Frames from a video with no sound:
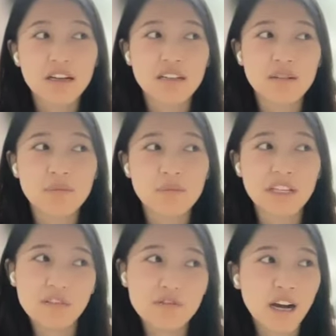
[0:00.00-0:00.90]

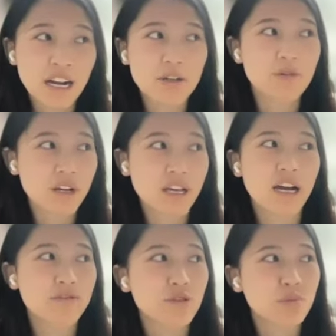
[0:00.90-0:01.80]
But if I really
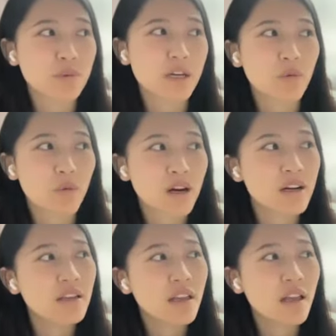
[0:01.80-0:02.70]
have to pick
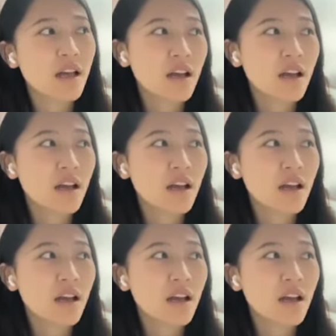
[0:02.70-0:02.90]
one,